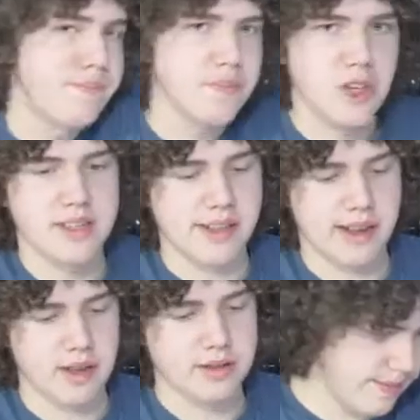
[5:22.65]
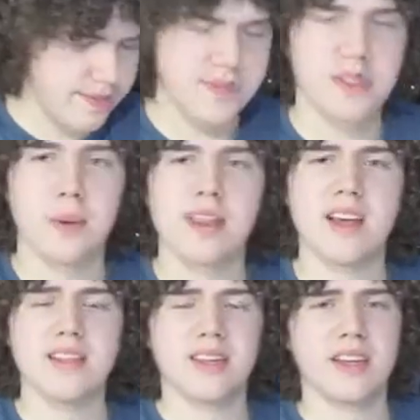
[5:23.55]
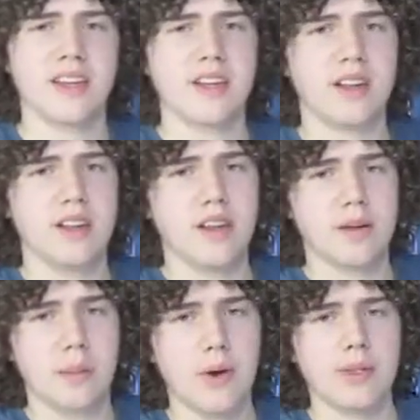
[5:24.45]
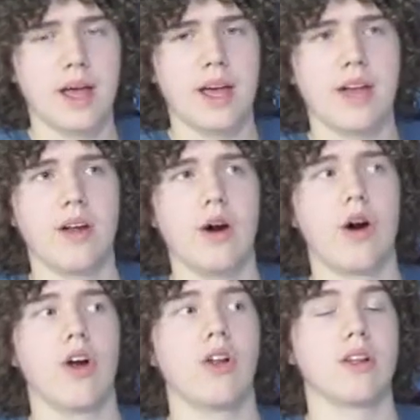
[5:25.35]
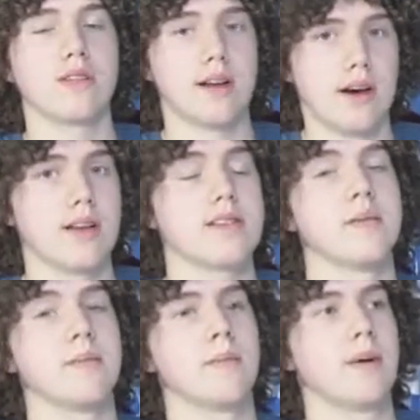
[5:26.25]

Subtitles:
So that's how that goes. So my thoughts on Mountain Lion are, it looks awesome.